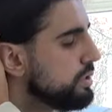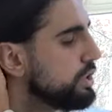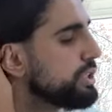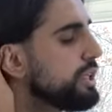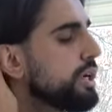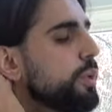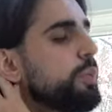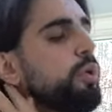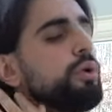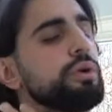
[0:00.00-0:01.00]
Jazeera
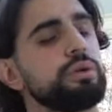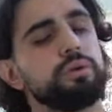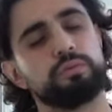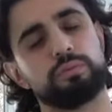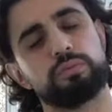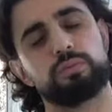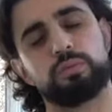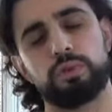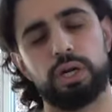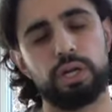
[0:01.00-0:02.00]
reported,
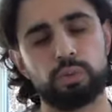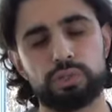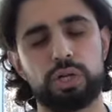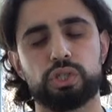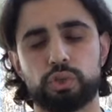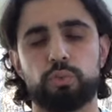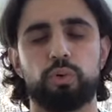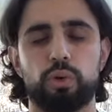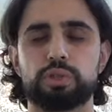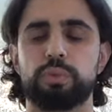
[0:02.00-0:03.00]
and it was not just
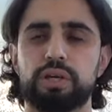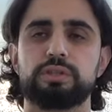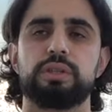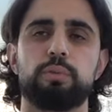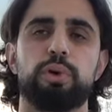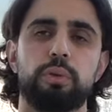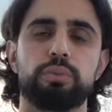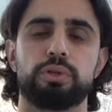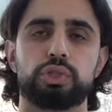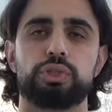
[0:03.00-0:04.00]
reports because they
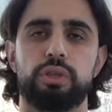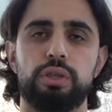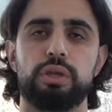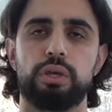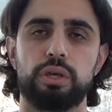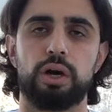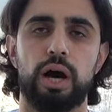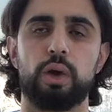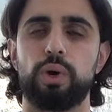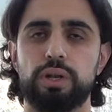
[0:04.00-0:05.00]
published the
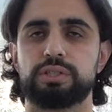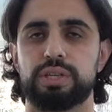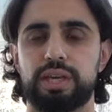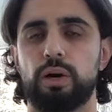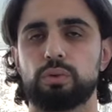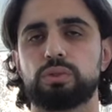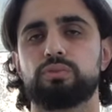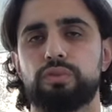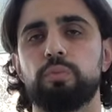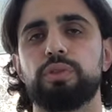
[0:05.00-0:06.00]
eyewitness accounts
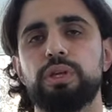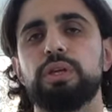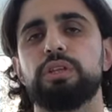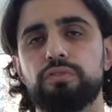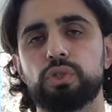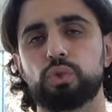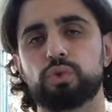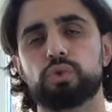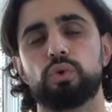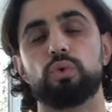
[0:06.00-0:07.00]
from the
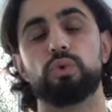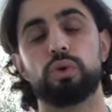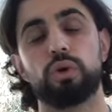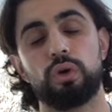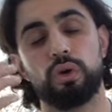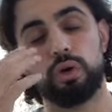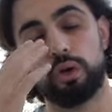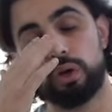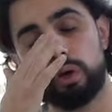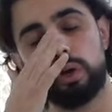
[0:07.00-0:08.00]
individuals who
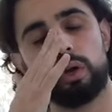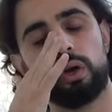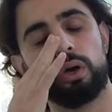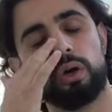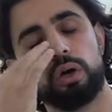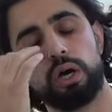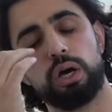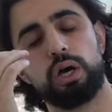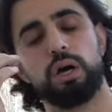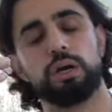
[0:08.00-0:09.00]
uh,